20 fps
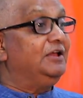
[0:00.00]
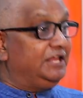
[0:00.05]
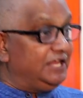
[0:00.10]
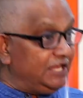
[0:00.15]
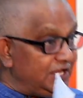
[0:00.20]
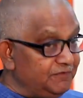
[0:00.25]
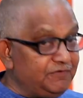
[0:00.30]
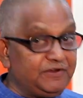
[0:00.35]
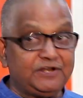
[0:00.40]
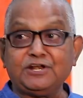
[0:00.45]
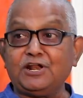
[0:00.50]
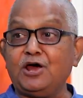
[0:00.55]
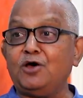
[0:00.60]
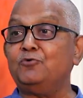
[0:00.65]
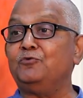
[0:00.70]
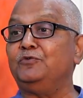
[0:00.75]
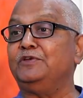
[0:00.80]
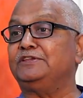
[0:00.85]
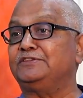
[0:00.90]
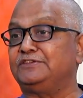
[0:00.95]
Even now
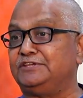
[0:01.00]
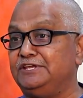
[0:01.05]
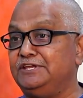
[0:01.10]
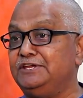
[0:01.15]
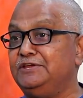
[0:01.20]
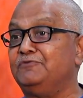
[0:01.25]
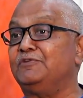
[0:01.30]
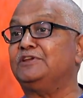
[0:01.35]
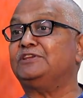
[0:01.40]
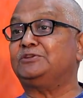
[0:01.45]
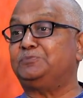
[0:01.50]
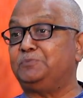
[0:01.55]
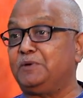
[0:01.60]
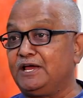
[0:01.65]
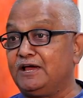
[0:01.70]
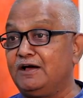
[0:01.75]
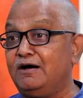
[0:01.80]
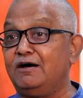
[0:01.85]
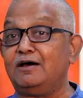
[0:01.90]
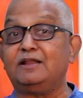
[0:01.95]
we see West
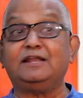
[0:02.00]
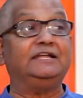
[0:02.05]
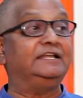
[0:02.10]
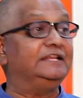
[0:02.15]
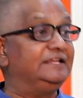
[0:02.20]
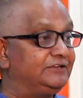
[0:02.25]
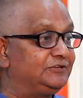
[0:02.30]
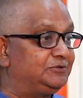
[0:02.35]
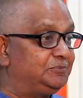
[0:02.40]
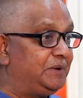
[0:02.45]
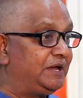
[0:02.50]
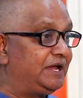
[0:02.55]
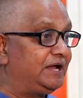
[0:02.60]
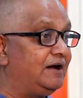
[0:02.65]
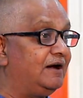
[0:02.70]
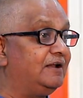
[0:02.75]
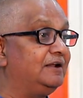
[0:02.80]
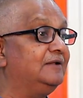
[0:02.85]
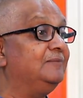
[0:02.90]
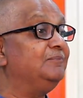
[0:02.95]
Bengal and East
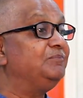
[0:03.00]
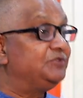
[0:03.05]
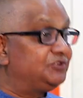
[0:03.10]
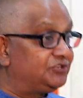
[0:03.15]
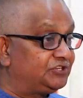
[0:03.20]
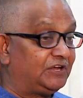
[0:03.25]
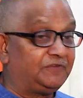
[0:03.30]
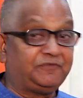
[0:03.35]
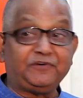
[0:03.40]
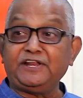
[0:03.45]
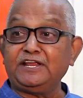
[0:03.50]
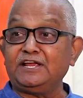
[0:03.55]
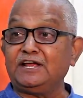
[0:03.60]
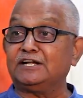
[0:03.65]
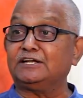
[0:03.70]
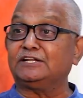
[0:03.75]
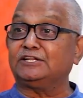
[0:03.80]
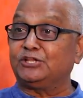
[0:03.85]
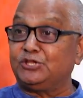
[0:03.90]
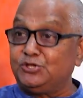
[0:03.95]
Bengal suffering
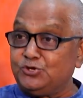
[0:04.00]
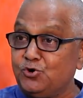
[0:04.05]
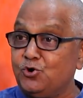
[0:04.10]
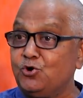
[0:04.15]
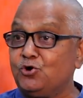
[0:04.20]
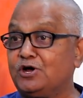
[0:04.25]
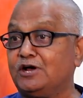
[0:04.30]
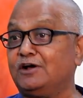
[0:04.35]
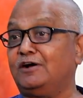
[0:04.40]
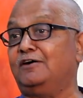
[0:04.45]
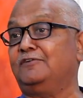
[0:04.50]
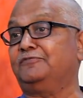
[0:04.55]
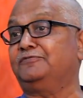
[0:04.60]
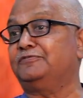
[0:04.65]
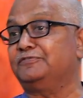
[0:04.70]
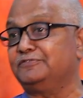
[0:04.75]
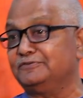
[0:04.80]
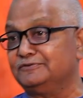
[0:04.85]
under the yoke of